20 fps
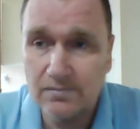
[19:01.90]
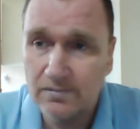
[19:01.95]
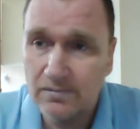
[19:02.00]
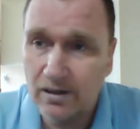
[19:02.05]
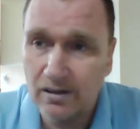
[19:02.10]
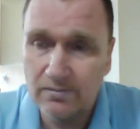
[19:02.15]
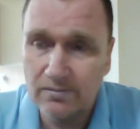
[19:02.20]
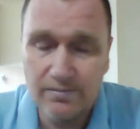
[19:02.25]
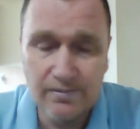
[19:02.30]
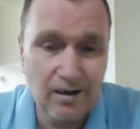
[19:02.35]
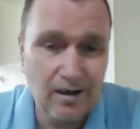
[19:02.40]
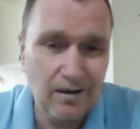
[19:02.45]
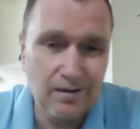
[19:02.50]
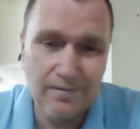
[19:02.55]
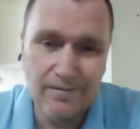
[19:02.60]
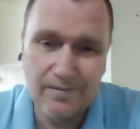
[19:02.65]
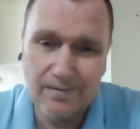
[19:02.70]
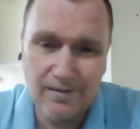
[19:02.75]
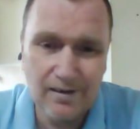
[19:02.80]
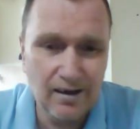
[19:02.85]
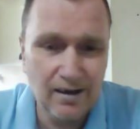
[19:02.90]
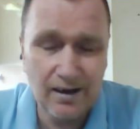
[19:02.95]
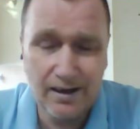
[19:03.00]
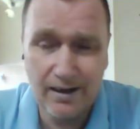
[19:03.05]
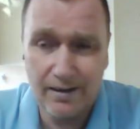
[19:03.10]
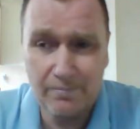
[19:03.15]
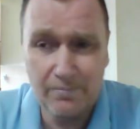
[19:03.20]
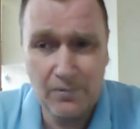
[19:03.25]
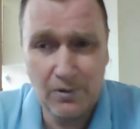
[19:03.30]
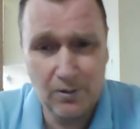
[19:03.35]
I
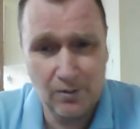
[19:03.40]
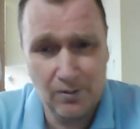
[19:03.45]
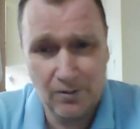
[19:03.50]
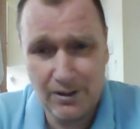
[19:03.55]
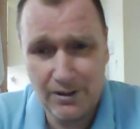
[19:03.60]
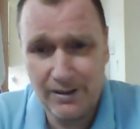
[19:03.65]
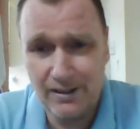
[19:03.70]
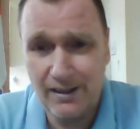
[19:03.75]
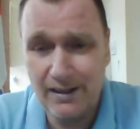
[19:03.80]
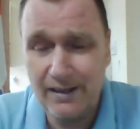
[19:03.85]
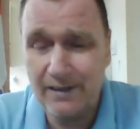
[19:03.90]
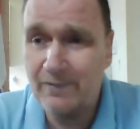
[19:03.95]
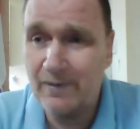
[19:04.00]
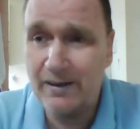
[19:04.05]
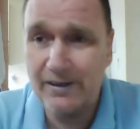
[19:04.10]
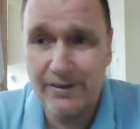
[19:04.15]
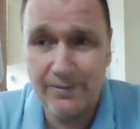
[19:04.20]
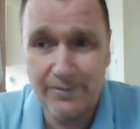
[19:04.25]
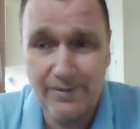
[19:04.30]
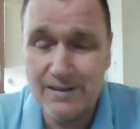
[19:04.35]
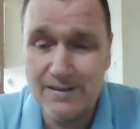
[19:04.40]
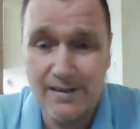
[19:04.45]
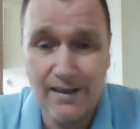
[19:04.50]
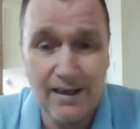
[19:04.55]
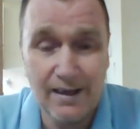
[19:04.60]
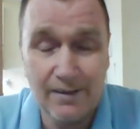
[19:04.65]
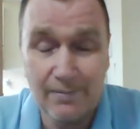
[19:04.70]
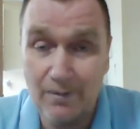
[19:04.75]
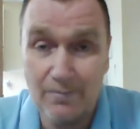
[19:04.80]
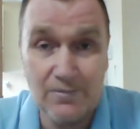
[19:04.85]
am not going to live under
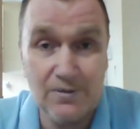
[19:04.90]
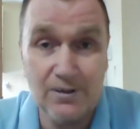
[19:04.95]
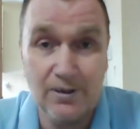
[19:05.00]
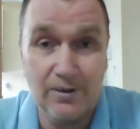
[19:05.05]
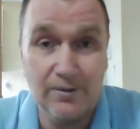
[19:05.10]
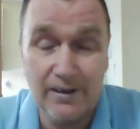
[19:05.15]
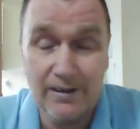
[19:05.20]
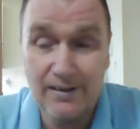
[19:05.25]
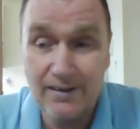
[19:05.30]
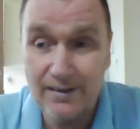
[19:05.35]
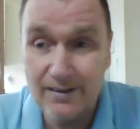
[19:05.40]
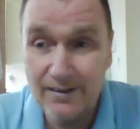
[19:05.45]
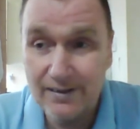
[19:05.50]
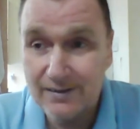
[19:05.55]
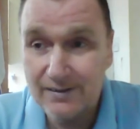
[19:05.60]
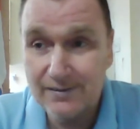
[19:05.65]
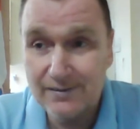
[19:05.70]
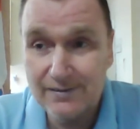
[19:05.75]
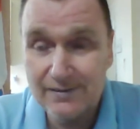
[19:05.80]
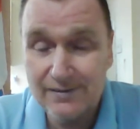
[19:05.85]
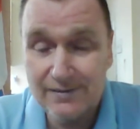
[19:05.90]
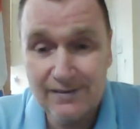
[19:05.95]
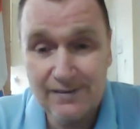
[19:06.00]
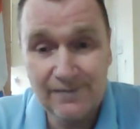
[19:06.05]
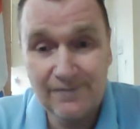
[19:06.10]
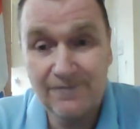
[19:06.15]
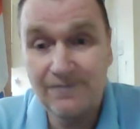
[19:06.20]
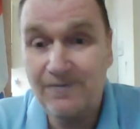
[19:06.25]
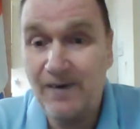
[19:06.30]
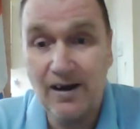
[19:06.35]
Islam, I'm sorry.
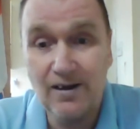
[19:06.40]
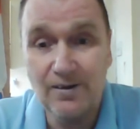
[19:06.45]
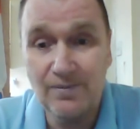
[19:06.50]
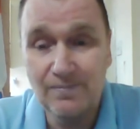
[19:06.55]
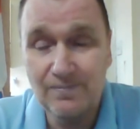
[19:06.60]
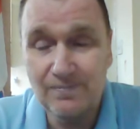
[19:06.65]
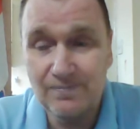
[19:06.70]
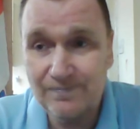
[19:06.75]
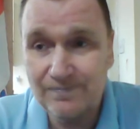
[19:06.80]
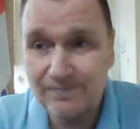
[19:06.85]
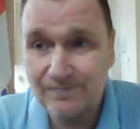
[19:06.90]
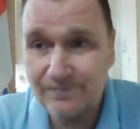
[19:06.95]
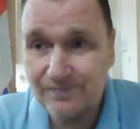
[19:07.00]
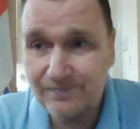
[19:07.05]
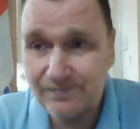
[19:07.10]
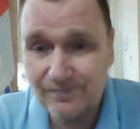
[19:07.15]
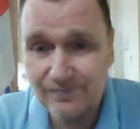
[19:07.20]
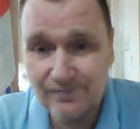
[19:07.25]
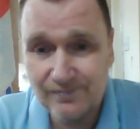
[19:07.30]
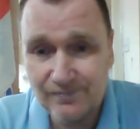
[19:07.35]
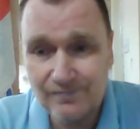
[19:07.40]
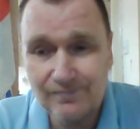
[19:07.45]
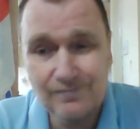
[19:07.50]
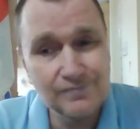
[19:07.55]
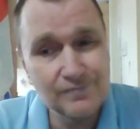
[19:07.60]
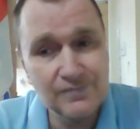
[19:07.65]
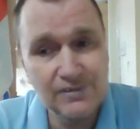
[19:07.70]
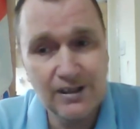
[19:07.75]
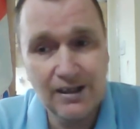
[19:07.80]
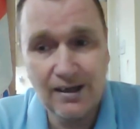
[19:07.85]
Fuck 'em.
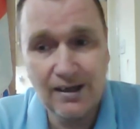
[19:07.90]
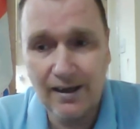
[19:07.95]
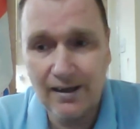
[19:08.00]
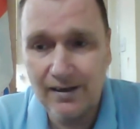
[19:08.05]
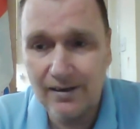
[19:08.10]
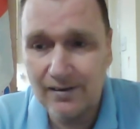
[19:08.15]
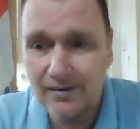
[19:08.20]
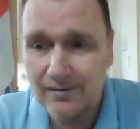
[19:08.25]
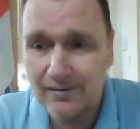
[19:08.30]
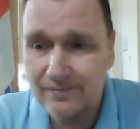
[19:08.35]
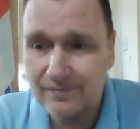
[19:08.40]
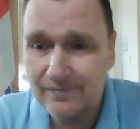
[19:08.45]
See you later.